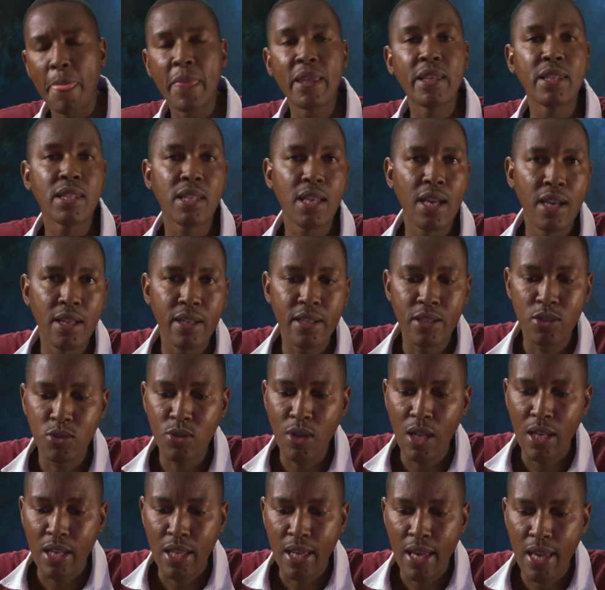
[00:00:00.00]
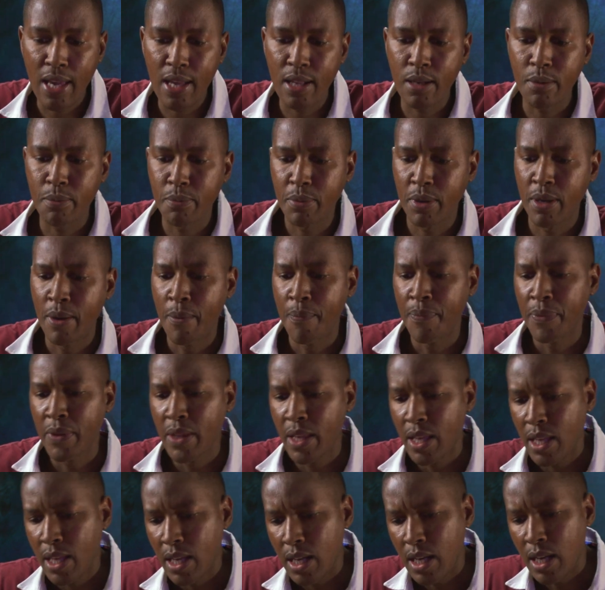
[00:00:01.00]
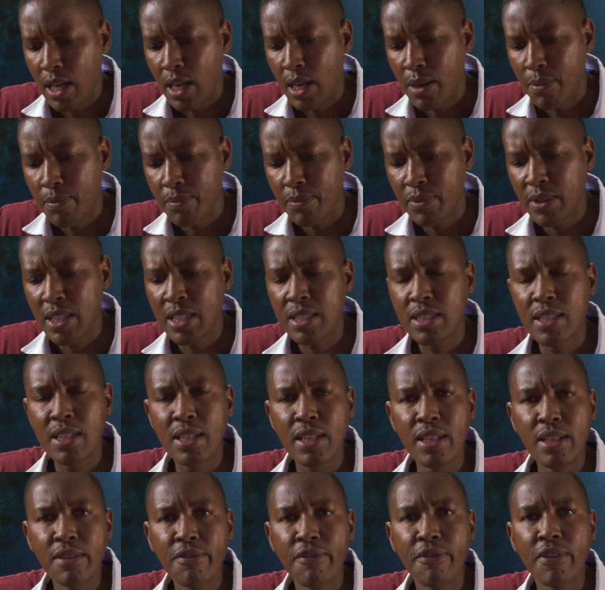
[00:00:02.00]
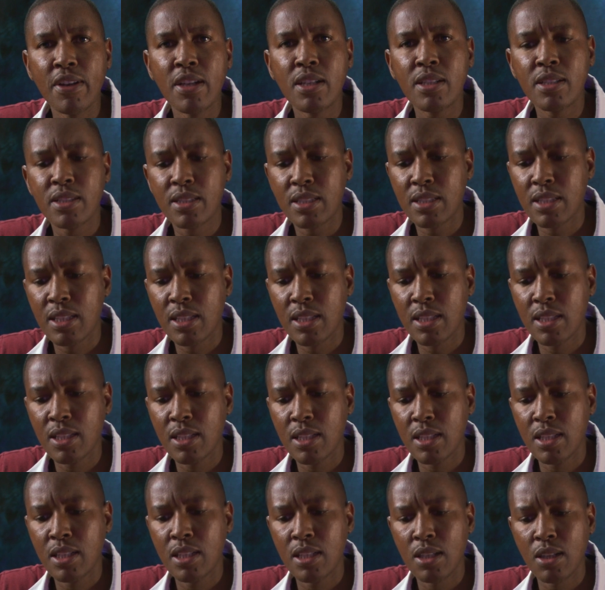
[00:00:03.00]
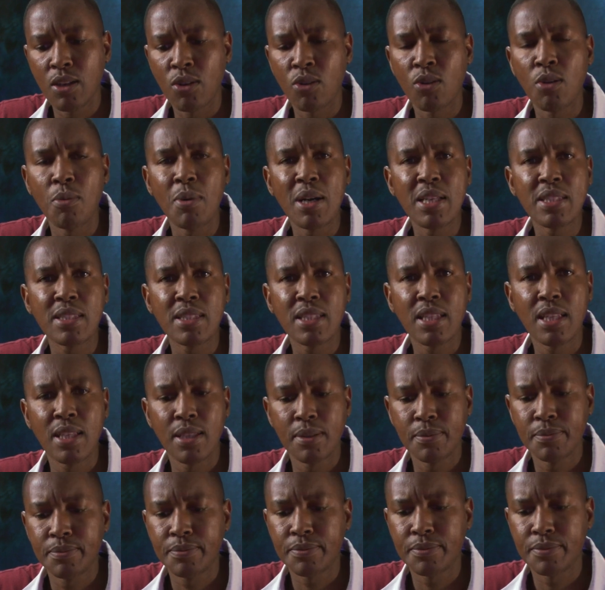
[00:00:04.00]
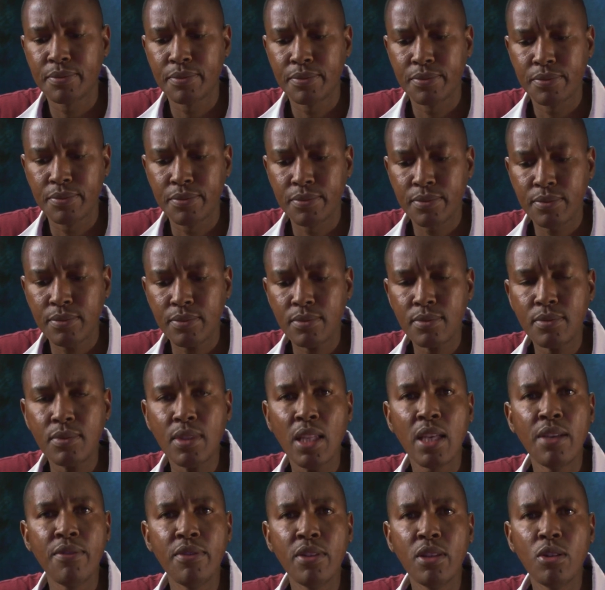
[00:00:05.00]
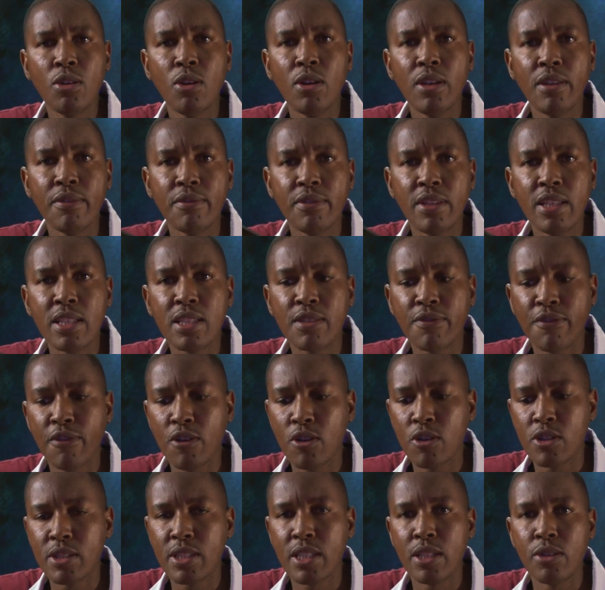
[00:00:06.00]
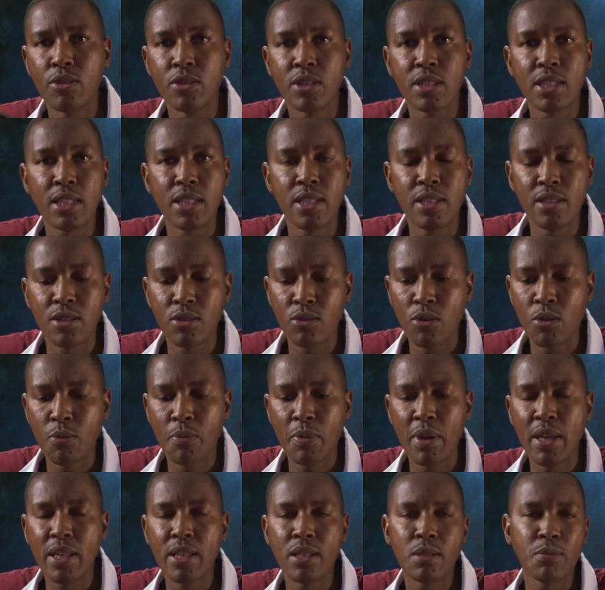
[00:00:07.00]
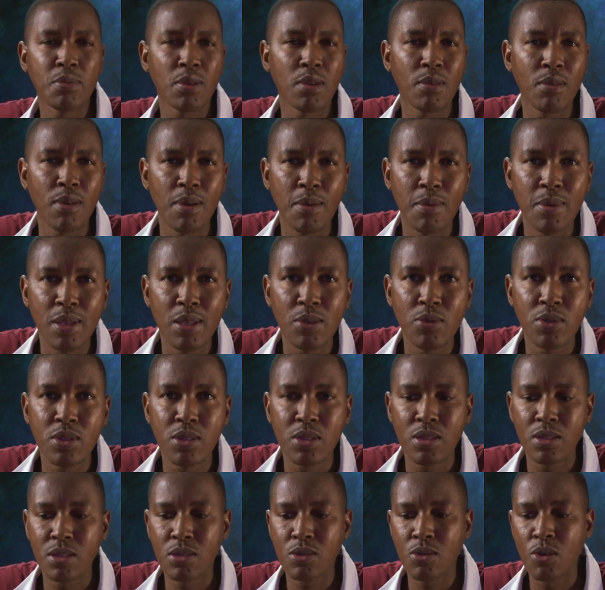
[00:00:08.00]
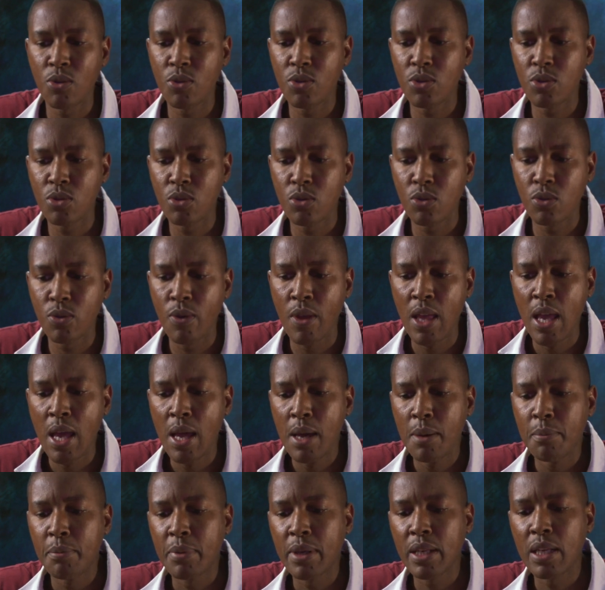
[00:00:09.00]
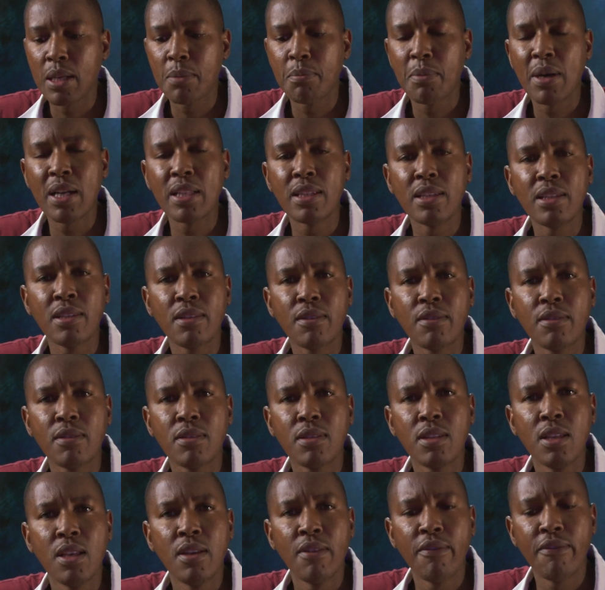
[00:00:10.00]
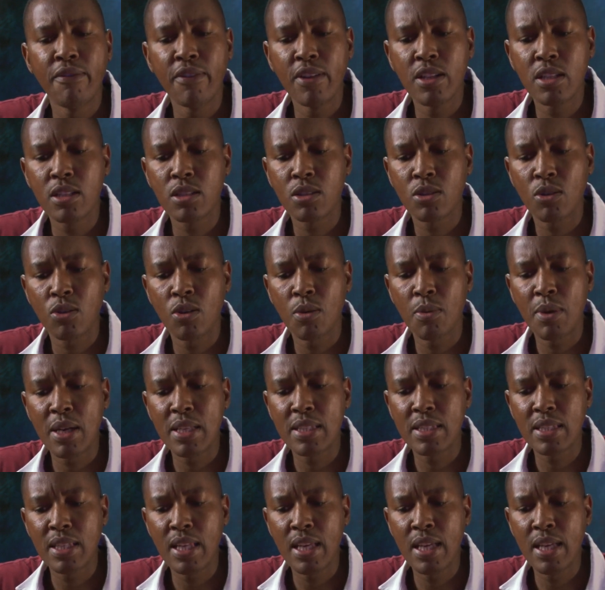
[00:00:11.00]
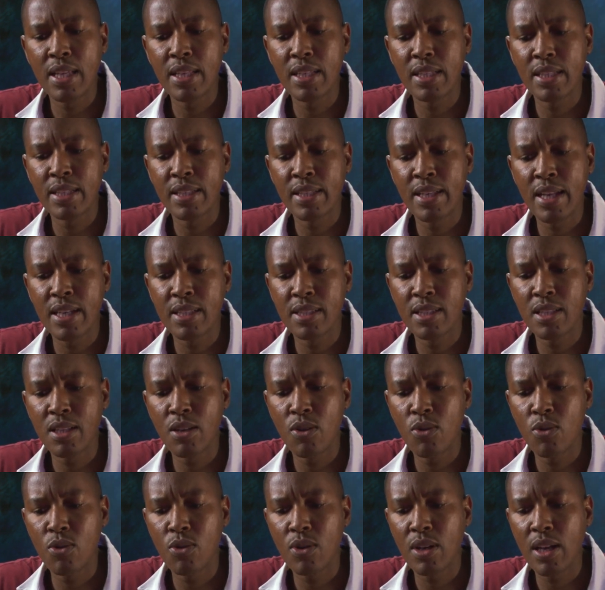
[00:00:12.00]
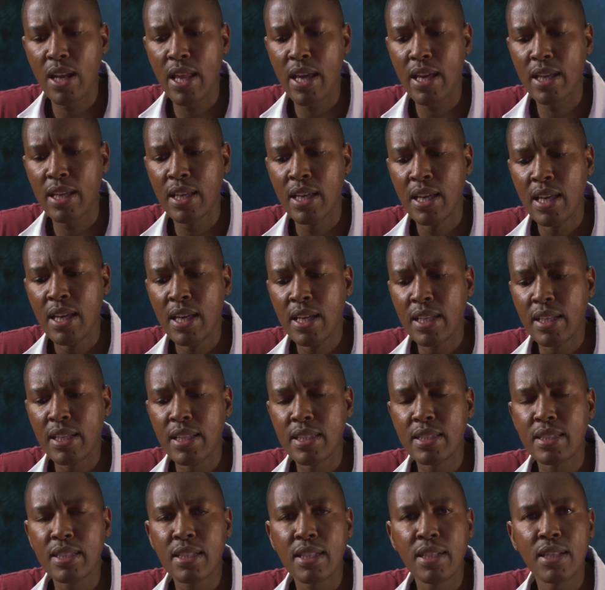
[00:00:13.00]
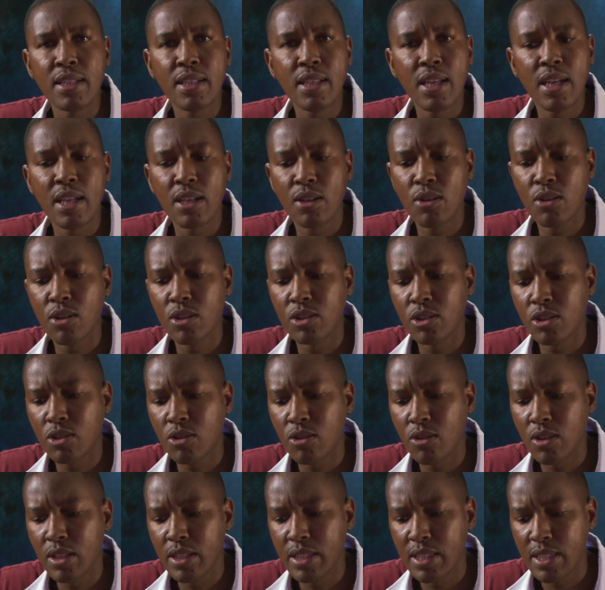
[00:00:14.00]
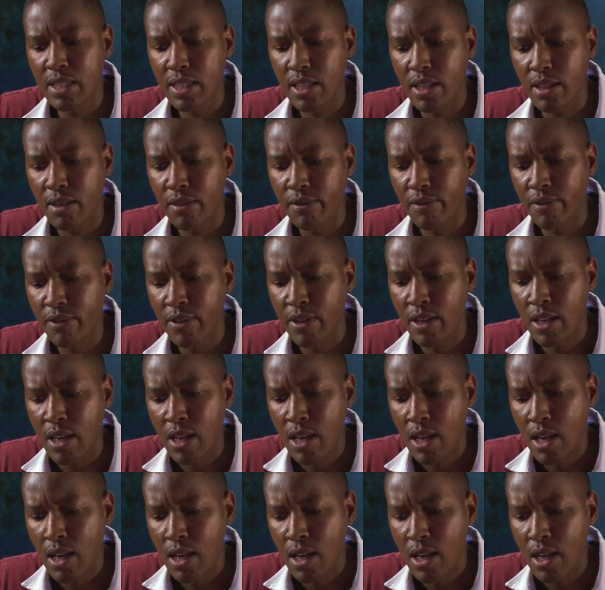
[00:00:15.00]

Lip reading: It can actually help. The screen feels robust, even though if this falls and your screen is open, it probably is going to break, but it feels robust and it doesn't look like the screen can control itself.